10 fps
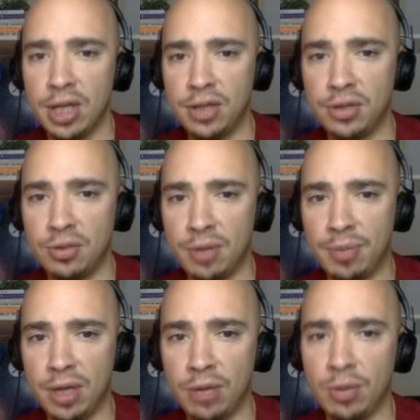To do our
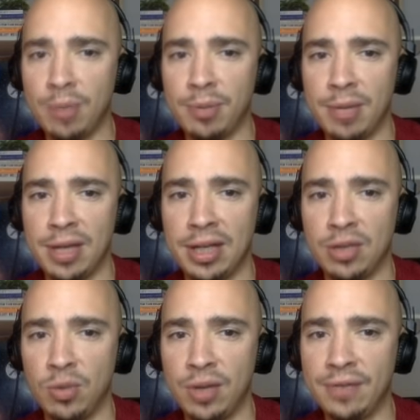part, we implemented a
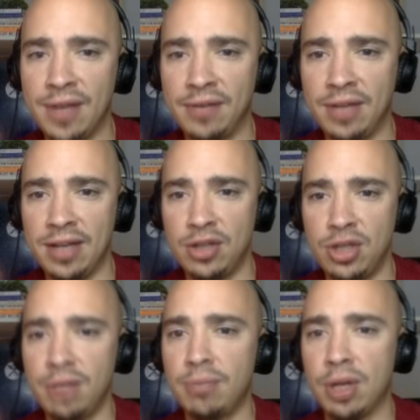25K
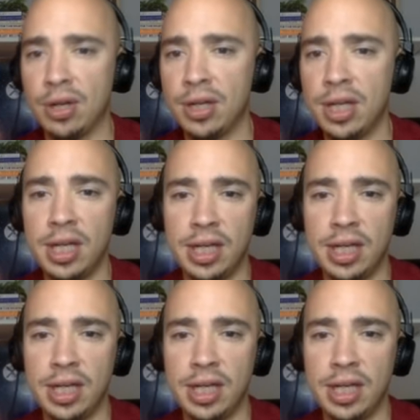SHIB burn